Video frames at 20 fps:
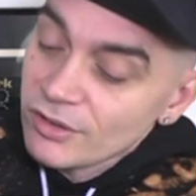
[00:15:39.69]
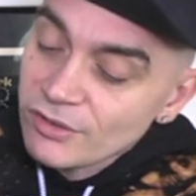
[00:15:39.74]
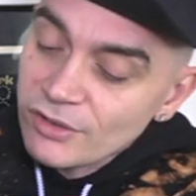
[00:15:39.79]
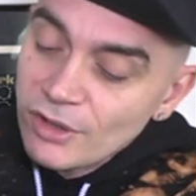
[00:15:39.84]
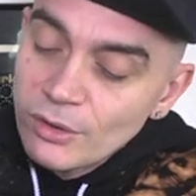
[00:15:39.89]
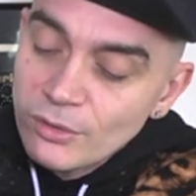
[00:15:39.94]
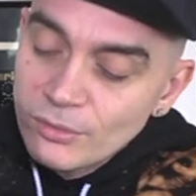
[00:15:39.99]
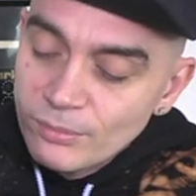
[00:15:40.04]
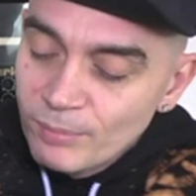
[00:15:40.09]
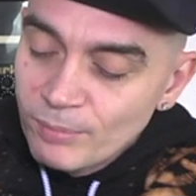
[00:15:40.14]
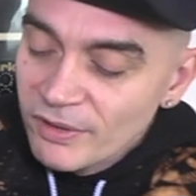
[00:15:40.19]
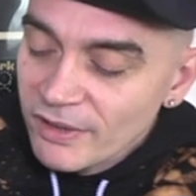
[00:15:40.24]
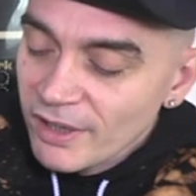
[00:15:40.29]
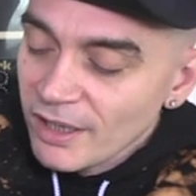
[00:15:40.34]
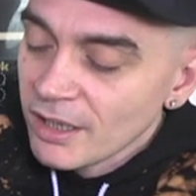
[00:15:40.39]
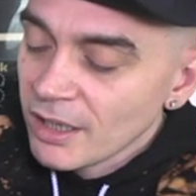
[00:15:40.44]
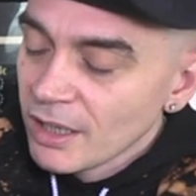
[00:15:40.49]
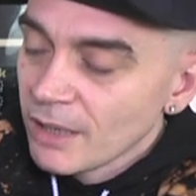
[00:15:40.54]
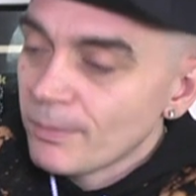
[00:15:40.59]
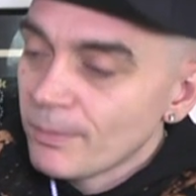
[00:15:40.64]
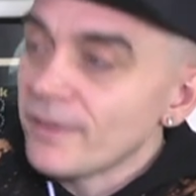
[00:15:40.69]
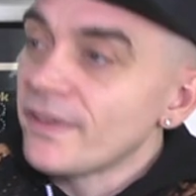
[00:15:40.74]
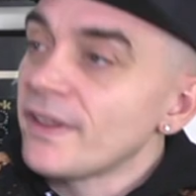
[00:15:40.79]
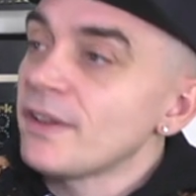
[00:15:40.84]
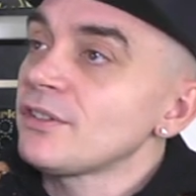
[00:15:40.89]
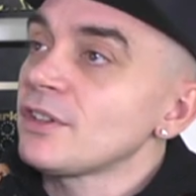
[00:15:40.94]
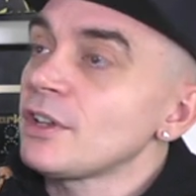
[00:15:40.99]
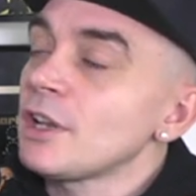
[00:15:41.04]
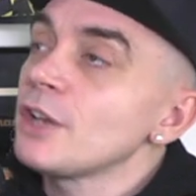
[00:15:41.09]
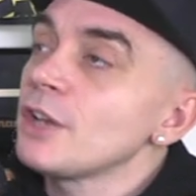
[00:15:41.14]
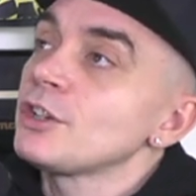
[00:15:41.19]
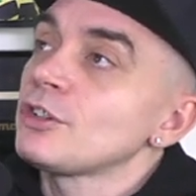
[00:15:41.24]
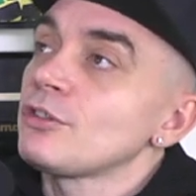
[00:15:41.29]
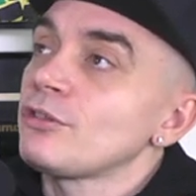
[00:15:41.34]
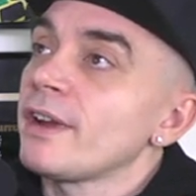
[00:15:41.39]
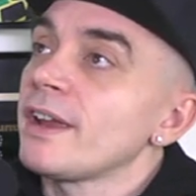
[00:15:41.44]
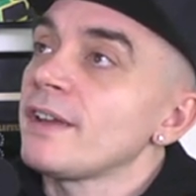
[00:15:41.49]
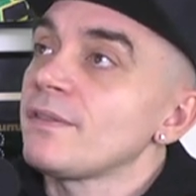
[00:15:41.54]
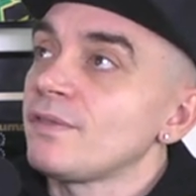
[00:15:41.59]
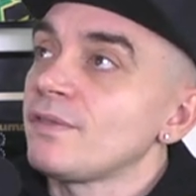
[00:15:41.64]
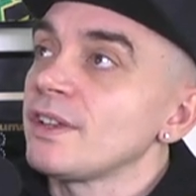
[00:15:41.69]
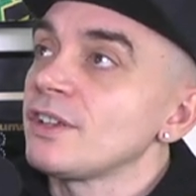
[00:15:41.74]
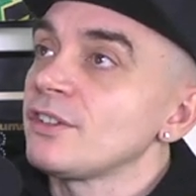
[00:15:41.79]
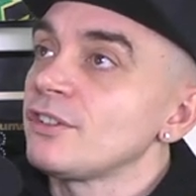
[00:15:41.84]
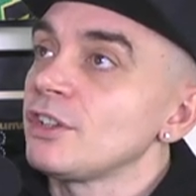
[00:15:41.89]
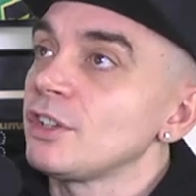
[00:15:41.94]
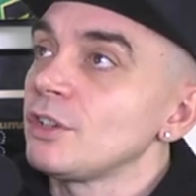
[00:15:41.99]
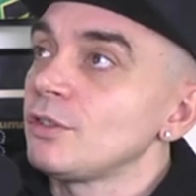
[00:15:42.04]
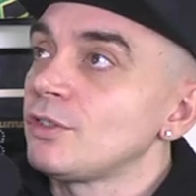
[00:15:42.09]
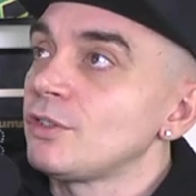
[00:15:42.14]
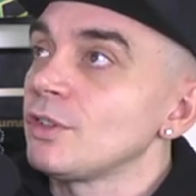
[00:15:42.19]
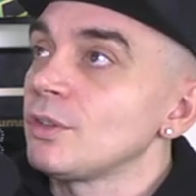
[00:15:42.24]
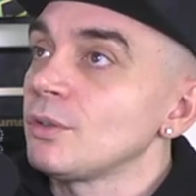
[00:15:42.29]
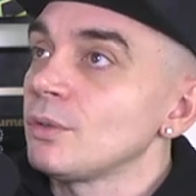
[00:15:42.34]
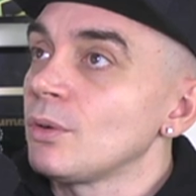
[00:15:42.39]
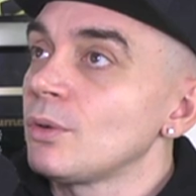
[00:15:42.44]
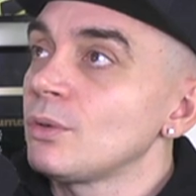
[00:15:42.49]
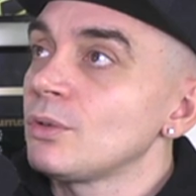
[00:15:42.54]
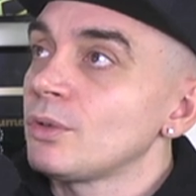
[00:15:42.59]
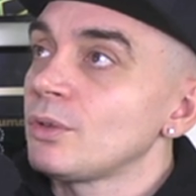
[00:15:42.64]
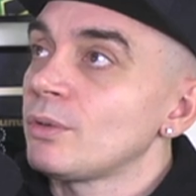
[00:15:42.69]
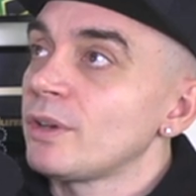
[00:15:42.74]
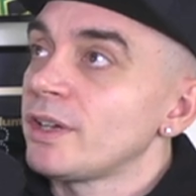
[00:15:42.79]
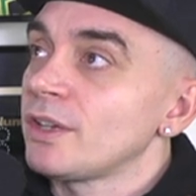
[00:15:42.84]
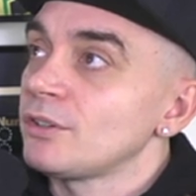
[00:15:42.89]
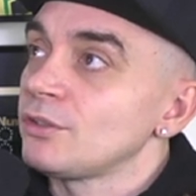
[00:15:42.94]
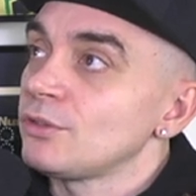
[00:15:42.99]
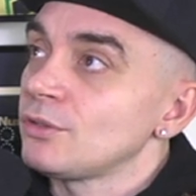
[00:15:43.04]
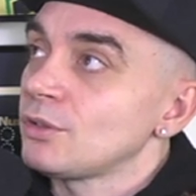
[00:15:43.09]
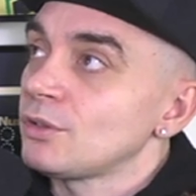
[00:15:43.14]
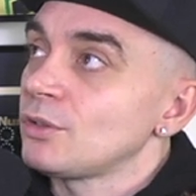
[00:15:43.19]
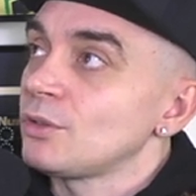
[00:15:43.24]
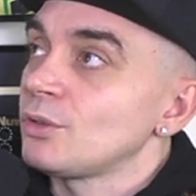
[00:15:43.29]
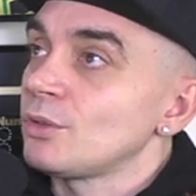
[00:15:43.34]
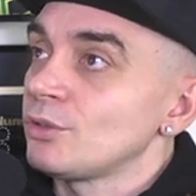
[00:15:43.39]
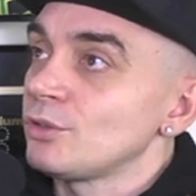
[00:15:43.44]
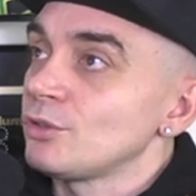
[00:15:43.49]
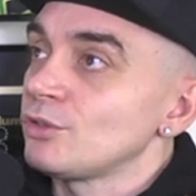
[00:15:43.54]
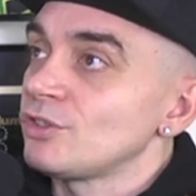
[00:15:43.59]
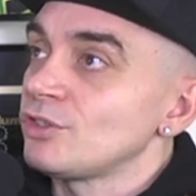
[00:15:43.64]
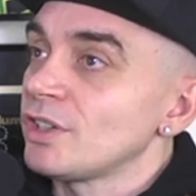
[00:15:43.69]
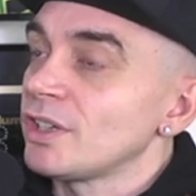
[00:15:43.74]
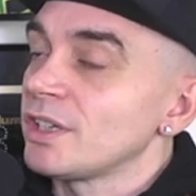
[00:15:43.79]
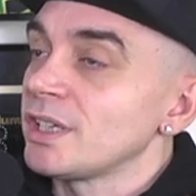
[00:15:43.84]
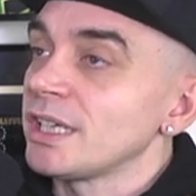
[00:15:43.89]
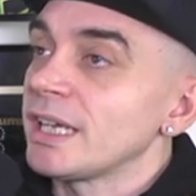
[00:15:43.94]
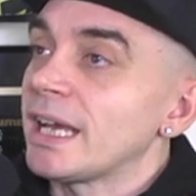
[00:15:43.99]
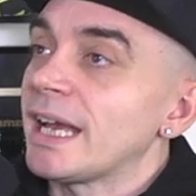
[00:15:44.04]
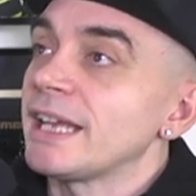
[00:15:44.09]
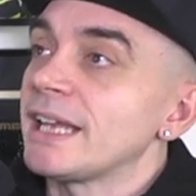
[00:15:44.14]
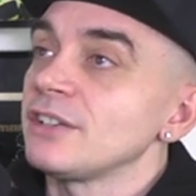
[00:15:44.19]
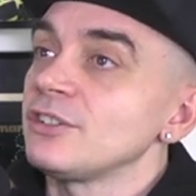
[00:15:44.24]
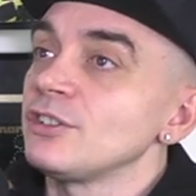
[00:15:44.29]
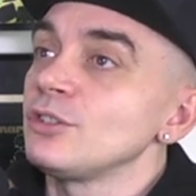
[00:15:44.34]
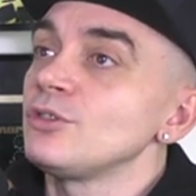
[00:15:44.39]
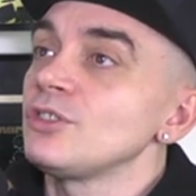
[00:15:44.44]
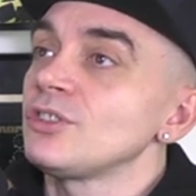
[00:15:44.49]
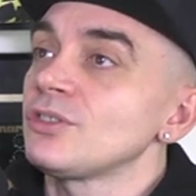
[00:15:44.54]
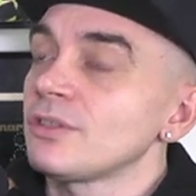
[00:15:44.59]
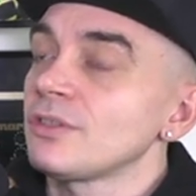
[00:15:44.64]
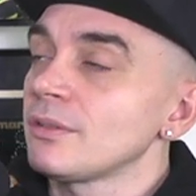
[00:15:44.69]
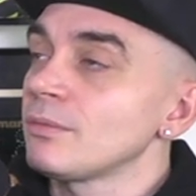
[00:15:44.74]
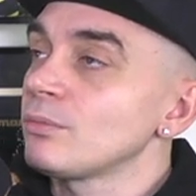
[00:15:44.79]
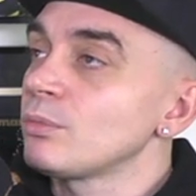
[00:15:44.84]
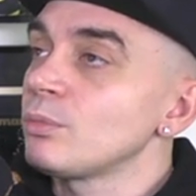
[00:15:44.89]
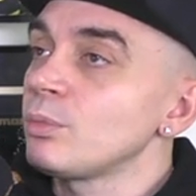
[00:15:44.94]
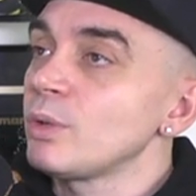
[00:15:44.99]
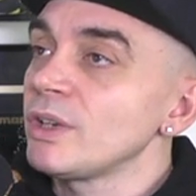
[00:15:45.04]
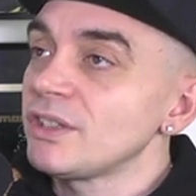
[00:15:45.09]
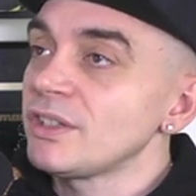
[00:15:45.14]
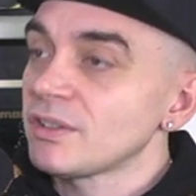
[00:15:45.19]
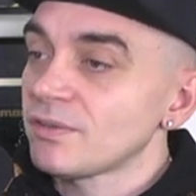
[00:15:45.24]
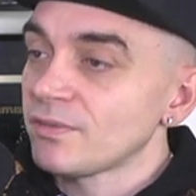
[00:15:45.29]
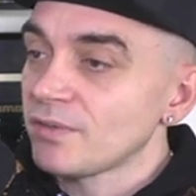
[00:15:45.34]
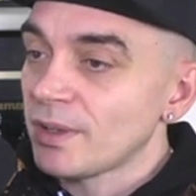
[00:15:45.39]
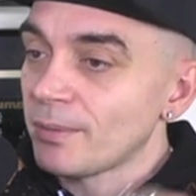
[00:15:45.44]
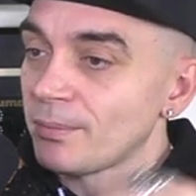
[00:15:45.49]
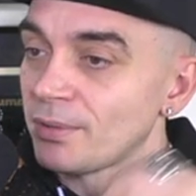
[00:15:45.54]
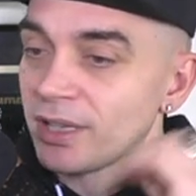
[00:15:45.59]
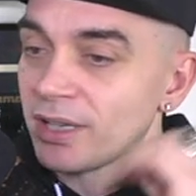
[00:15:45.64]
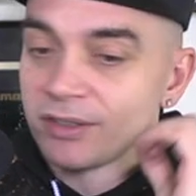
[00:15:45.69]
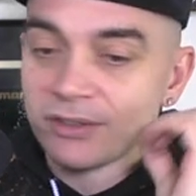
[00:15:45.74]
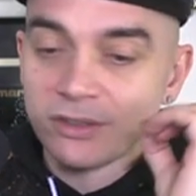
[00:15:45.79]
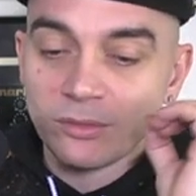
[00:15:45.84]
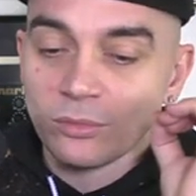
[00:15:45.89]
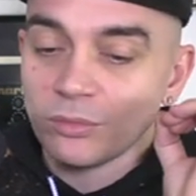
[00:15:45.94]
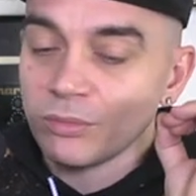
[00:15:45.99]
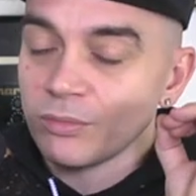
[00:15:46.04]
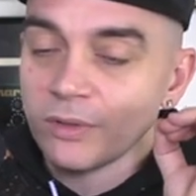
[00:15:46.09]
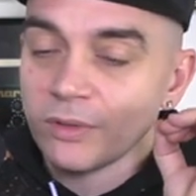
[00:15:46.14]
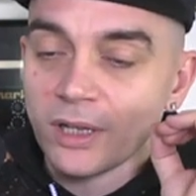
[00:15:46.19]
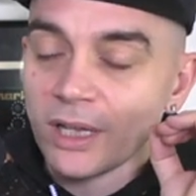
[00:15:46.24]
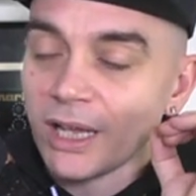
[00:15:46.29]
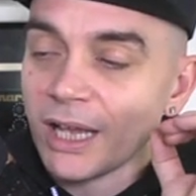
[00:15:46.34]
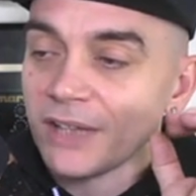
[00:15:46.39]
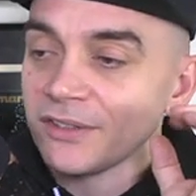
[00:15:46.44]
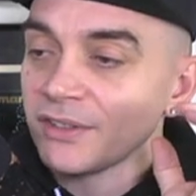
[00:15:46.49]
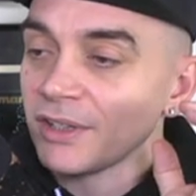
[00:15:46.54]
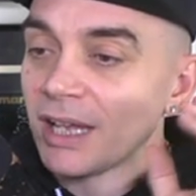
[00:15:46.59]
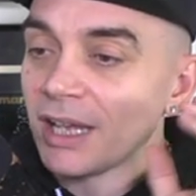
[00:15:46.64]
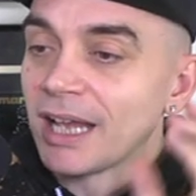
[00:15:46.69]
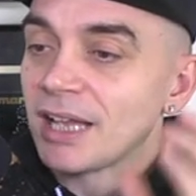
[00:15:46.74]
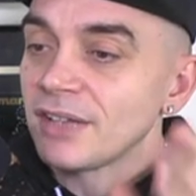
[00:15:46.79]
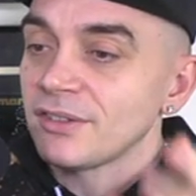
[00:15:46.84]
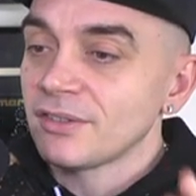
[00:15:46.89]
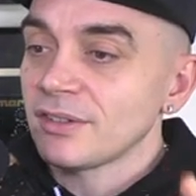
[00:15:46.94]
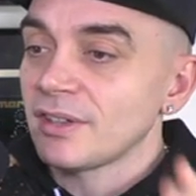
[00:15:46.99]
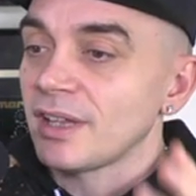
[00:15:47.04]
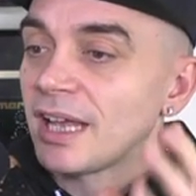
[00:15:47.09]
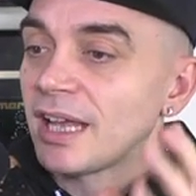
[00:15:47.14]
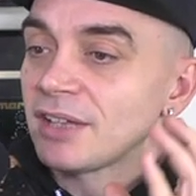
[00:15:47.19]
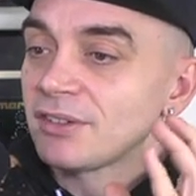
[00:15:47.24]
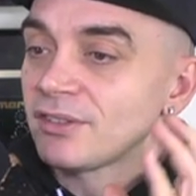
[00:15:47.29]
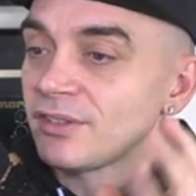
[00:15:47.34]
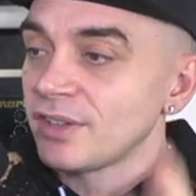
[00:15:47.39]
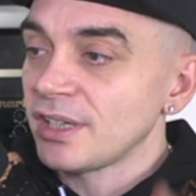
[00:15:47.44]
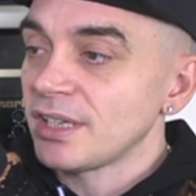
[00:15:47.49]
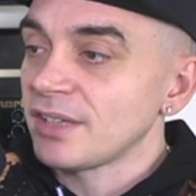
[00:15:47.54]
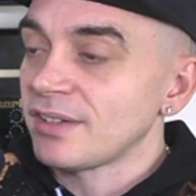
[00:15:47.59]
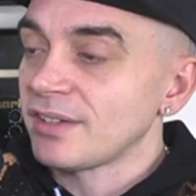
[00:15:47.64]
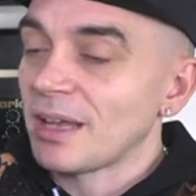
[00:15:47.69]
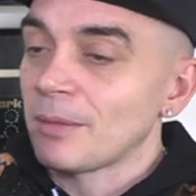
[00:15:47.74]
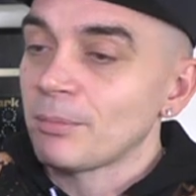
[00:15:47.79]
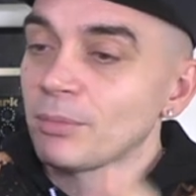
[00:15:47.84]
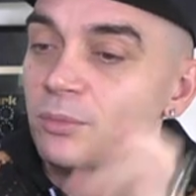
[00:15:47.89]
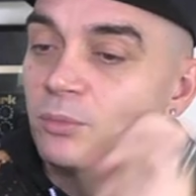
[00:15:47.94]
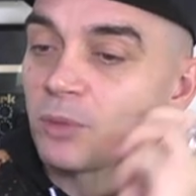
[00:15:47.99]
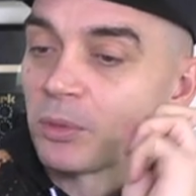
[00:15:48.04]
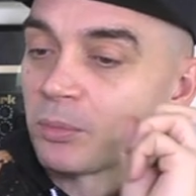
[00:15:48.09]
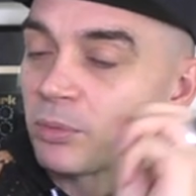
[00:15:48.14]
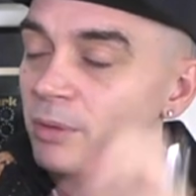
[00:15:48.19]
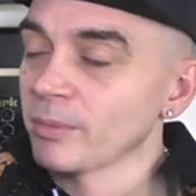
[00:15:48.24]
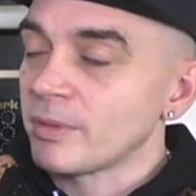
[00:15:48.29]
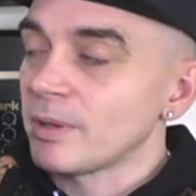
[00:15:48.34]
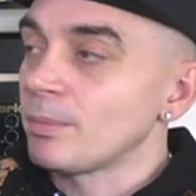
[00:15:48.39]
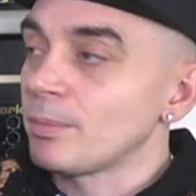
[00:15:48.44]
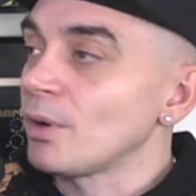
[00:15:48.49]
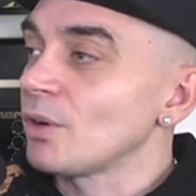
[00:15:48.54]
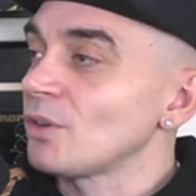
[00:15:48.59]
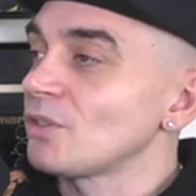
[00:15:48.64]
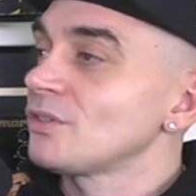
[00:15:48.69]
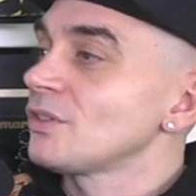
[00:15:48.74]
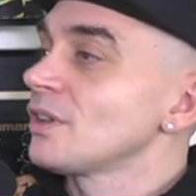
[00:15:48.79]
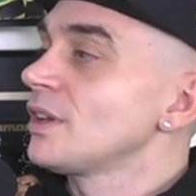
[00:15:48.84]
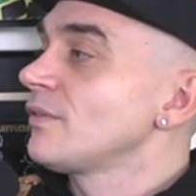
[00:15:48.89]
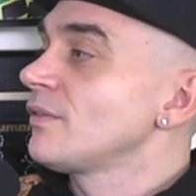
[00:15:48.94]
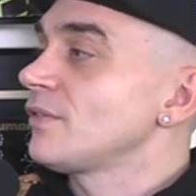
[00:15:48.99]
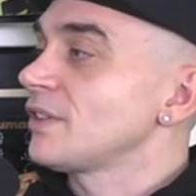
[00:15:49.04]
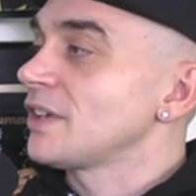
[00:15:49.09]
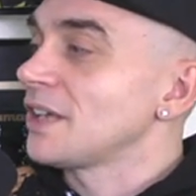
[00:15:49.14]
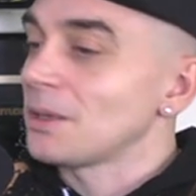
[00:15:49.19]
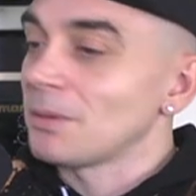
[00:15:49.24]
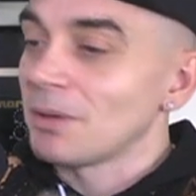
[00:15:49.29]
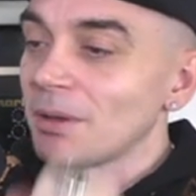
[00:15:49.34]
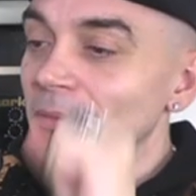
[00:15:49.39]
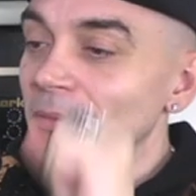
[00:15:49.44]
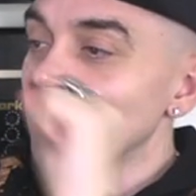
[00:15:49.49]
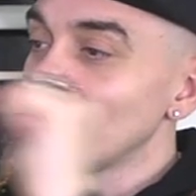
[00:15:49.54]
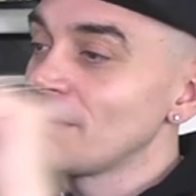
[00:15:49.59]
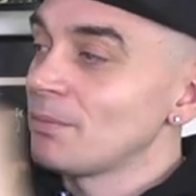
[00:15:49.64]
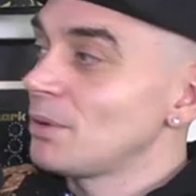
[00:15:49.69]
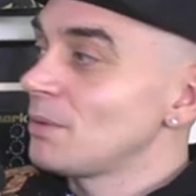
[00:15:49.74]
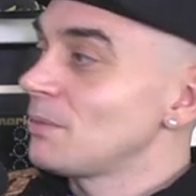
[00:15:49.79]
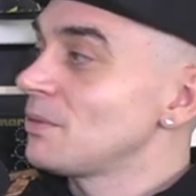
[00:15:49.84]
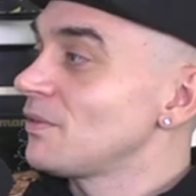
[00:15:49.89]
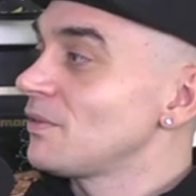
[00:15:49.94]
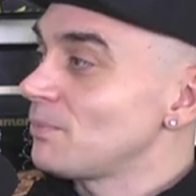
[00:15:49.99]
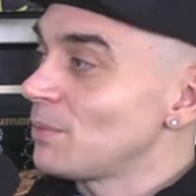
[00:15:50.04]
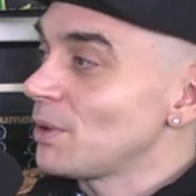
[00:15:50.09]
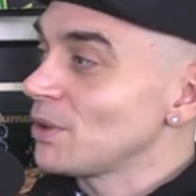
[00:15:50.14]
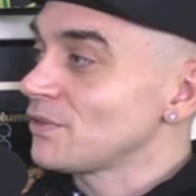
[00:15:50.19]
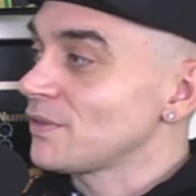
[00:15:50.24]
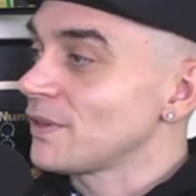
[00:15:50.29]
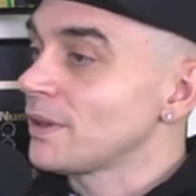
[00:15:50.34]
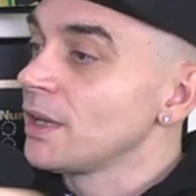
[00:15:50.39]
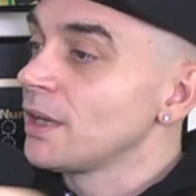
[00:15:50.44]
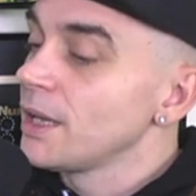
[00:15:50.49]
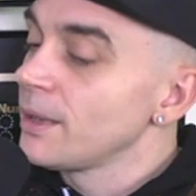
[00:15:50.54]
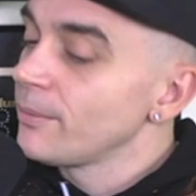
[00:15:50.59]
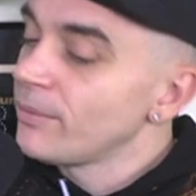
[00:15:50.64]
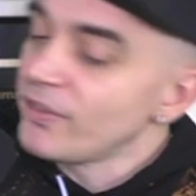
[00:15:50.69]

So, but there, but there's a load of creative things that you do all the way on your on your journey, and you just we just find places as it, as as things happen, we put them in a box, forget about them, put them in a box, forget.